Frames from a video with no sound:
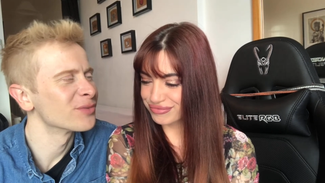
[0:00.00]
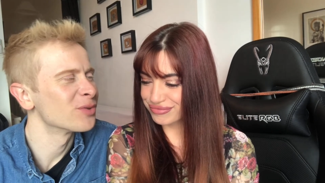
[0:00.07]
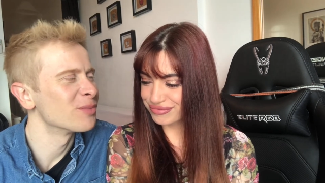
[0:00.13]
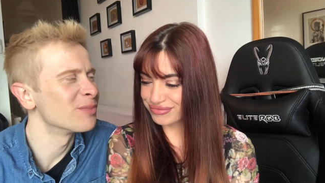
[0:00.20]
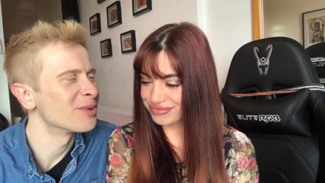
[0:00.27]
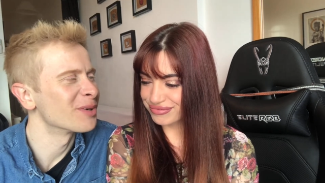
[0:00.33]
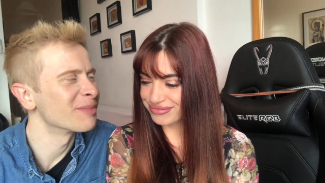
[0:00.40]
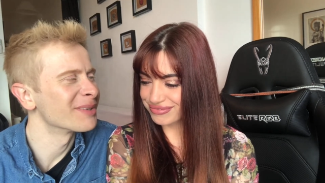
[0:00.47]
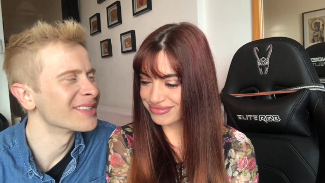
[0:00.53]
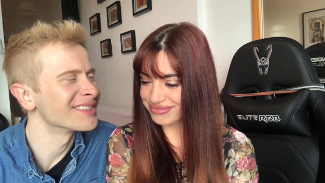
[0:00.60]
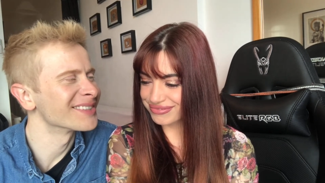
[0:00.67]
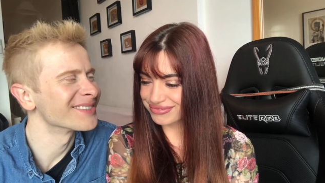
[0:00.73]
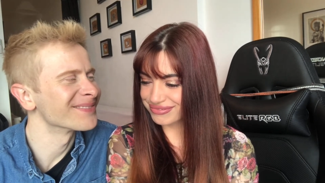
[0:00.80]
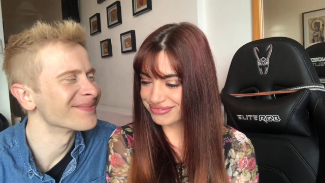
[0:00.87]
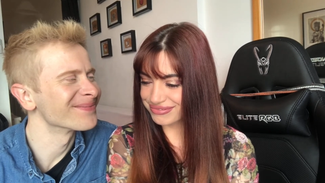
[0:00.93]
Speaker 1: Or more amazing.
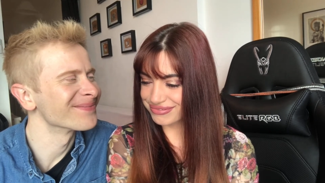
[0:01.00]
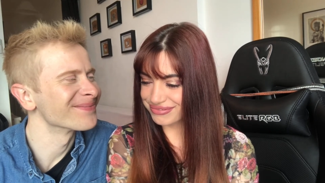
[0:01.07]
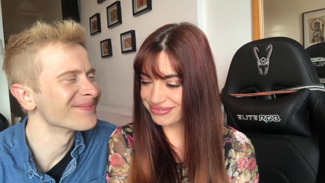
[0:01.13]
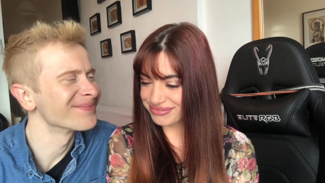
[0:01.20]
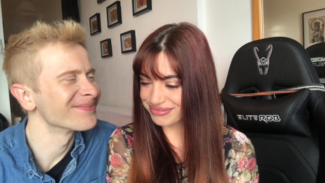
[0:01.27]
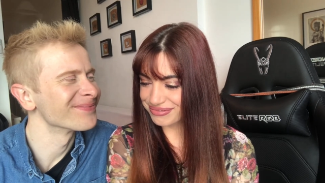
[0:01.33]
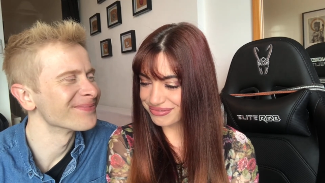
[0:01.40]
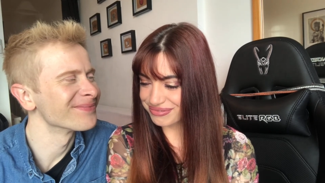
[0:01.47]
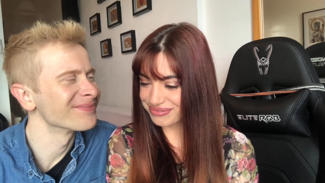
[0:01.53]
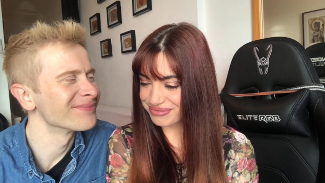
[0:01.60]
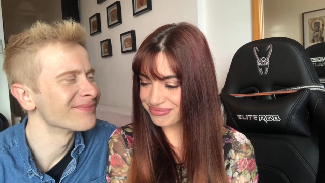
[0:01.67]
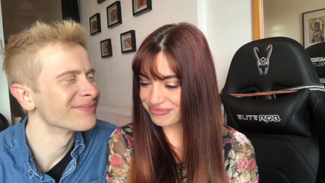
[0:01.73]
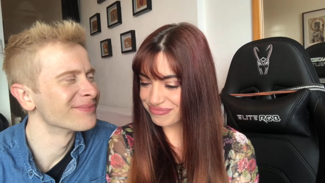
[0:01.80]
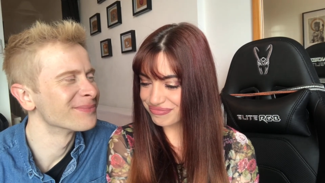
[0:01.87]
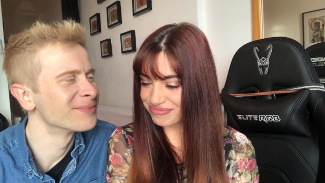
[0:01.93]

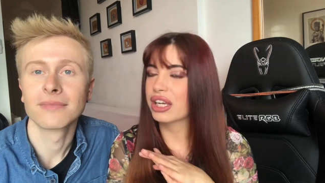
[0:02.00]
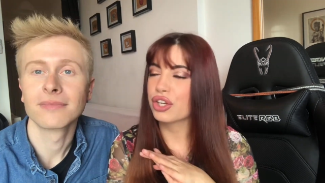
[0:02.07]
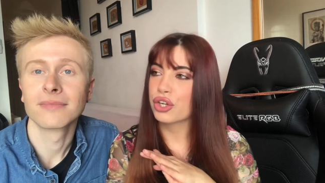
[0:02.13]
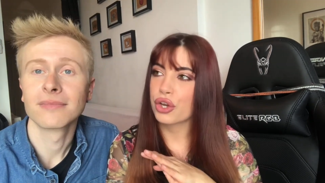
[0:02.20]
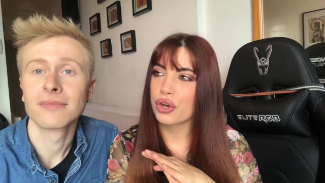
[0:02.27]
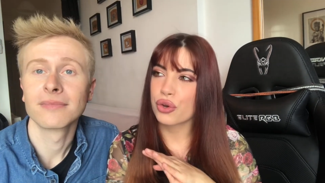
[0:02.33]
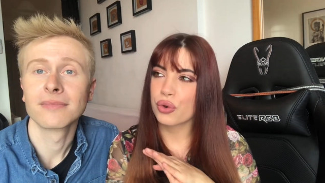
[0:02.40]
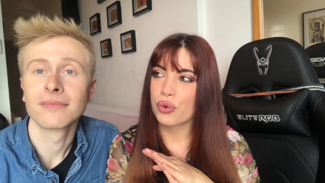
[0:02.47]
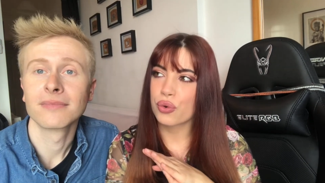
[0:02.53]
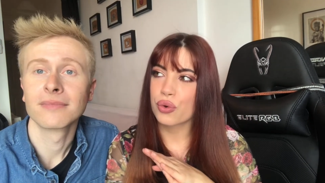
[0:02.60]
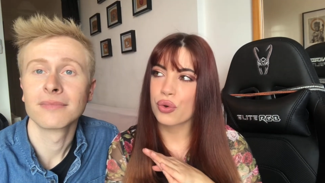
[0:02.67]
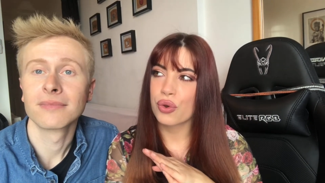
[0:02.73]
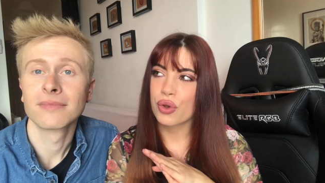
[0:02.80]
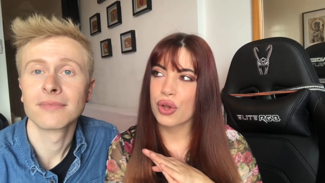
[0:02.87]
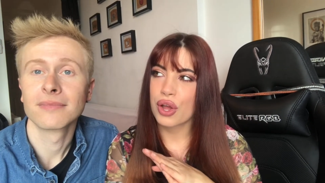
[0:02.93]
Speaker 2: You know
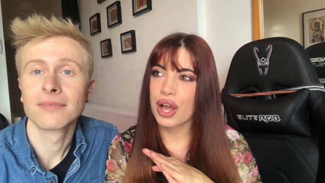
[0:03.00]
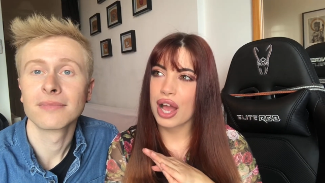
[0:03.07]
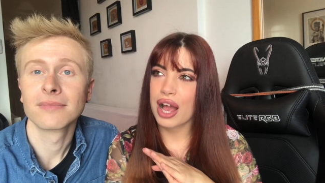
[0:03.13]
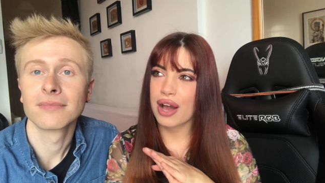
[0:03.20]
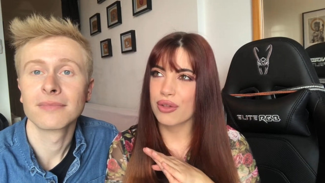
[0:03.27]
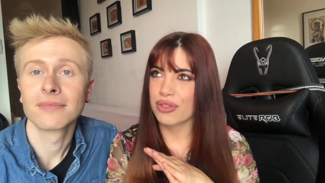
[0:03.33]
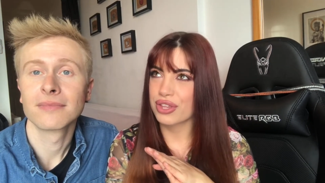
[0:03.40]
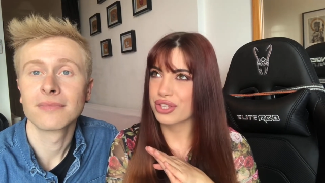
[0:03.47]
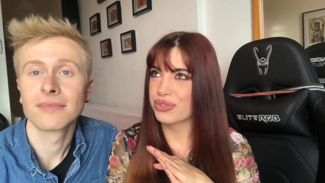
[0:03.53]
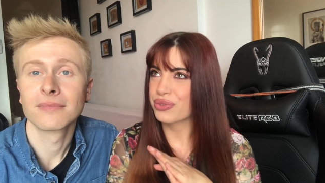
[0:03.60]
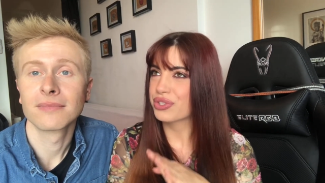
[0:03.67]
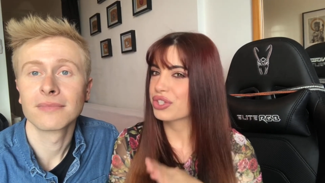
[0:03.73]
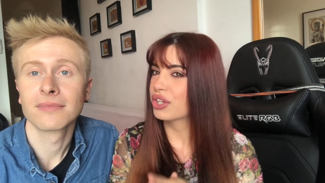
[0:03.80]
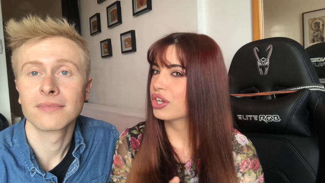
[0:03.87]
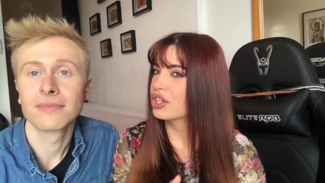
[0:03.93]
how this
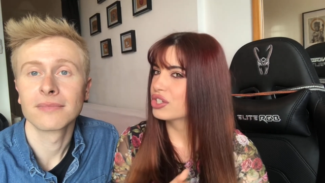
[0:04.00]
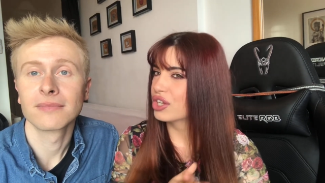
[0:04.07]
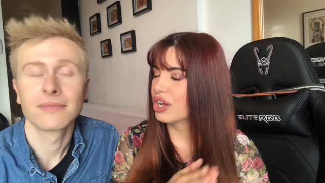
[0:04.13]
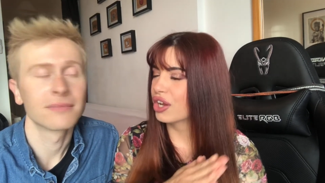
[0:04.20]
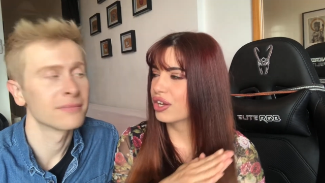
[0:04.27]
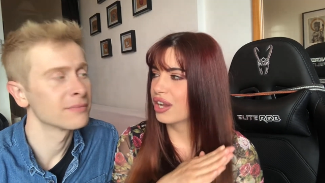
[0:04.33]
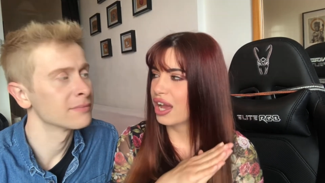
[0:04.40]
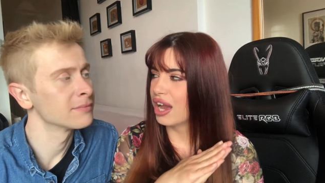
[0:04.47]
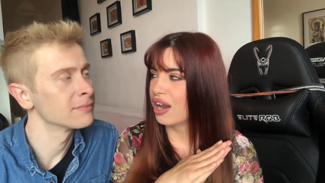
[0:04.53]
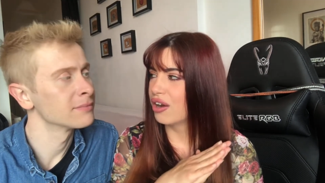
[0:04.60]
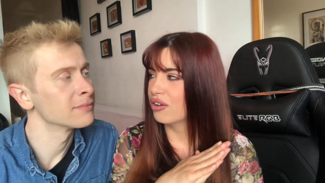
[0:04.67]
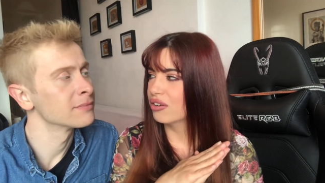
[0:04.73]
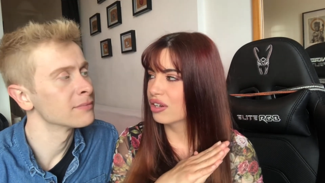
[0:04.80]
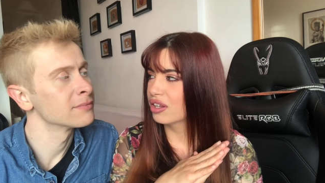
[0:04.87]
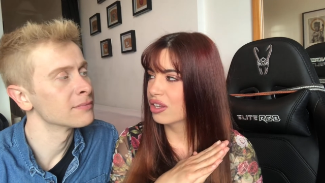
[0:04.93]
was gonna turn
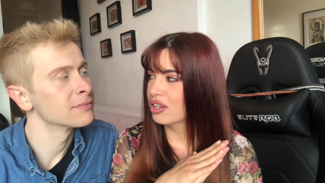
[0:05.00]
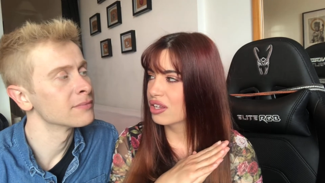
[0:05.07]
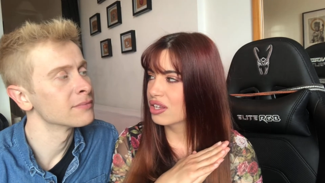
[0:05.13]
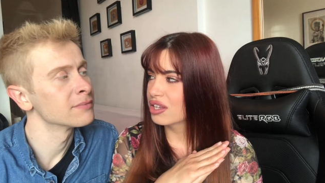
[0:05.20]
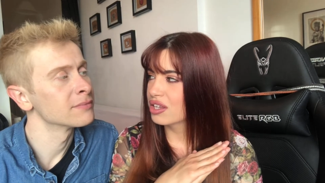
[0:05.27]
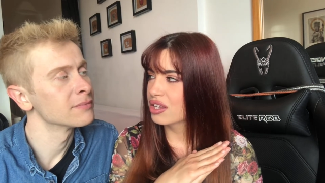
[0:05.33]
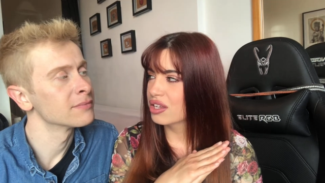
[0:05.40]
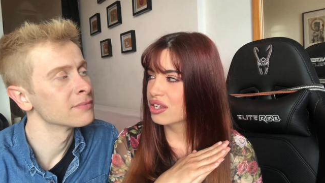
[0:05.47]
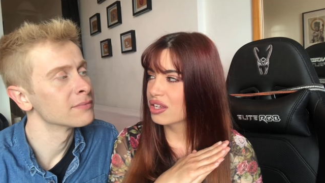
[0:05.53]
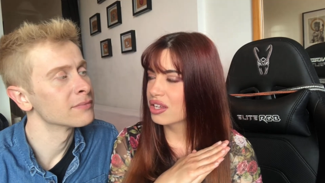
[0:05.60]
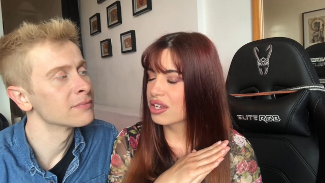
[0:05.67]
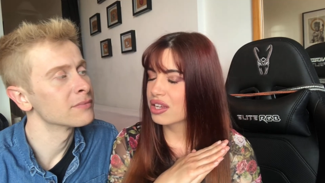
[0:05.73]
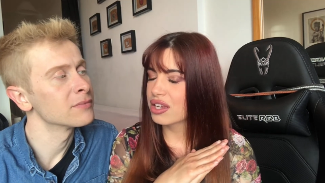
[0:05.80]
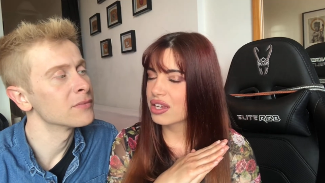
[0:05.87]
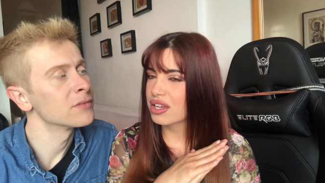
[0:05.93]
out.
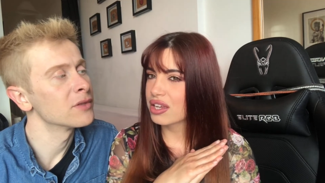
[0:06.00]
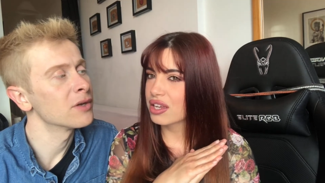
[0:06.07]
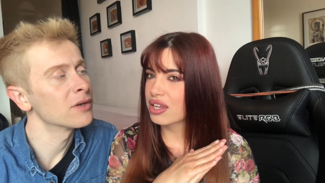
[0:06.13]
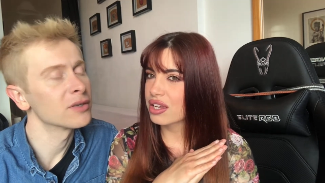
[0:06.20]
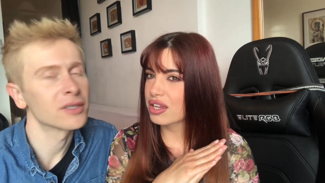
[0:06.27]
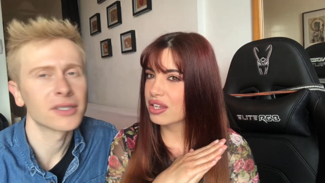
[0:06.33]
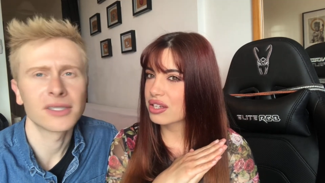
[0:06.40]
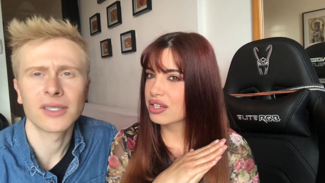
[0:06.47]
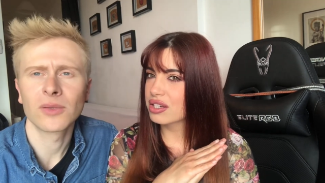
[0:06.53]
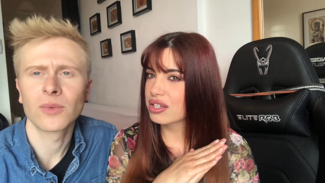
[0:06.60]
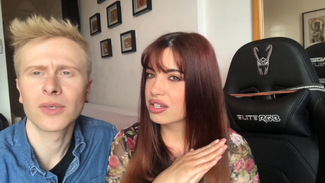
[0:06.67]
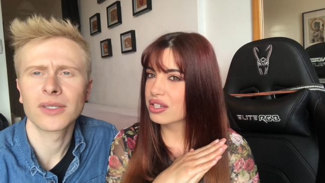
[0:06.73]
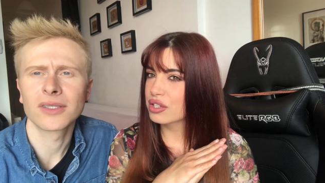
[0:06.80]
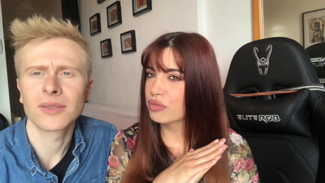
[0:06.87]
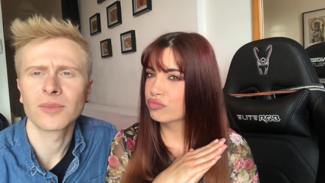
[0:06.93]
Speaker 1: No, because there
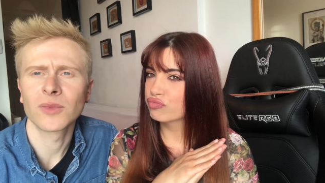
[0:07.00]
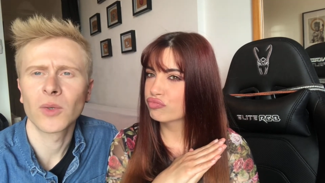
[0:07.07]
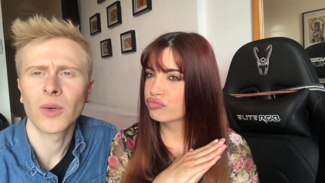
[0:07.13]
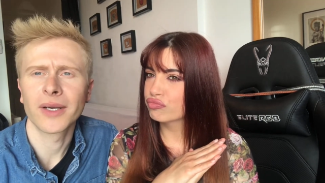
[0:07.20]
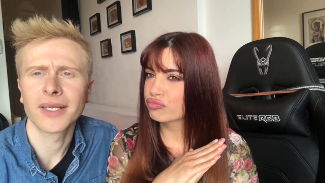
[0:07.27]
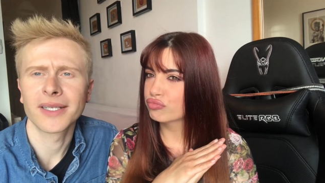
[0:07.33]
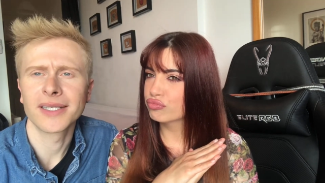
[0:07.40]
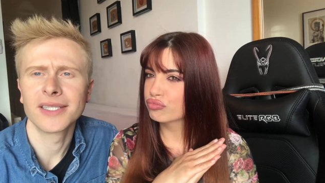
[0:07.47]
were some quite